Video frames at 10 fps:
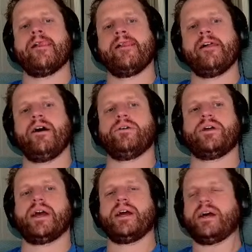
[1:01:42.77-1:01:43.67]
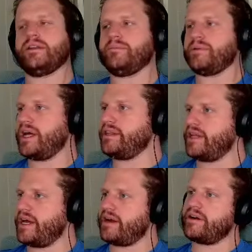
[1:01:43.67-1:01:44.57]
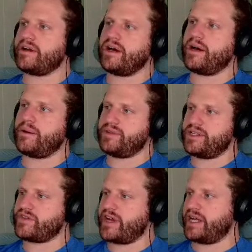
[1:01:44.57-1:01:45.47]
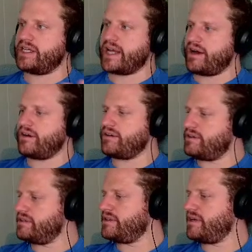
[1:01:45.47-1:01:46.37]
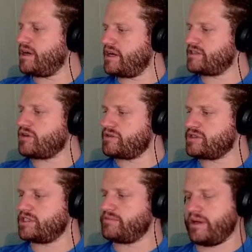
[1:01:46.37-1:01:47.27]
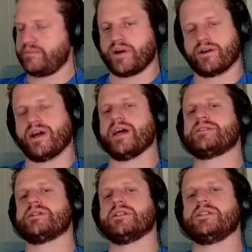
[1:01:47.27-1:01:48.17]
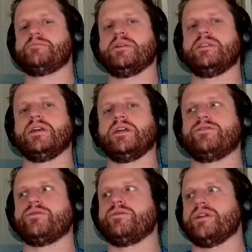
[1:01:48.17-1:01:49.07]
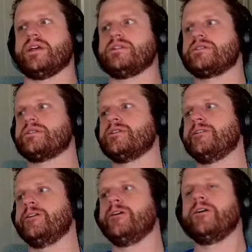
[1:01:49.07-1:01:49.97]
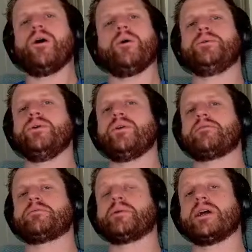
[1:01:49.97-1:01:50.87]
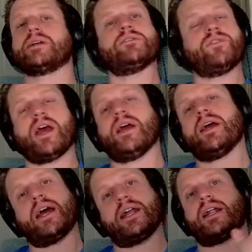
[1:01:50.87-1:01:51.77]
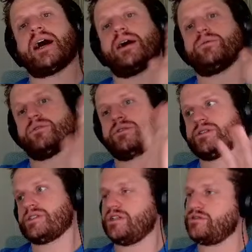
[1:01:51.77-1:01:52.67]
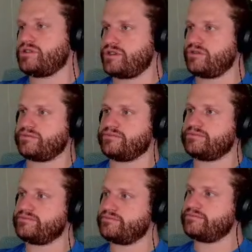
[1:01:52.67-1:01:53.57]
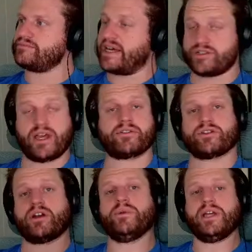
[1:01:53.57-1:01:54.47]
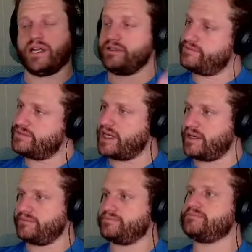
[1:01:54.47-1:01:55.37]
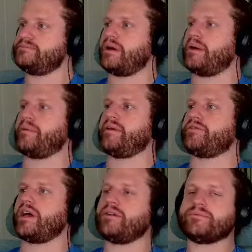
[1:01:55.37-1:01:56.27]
Okay, I think I'm gonna end there. Thanks for hanging out. It's always good to make progress and at least be thinking through things. Hope you have a productive day, and I will see you soon. Actually, have a great weekend. Yeah. Bye bye for now.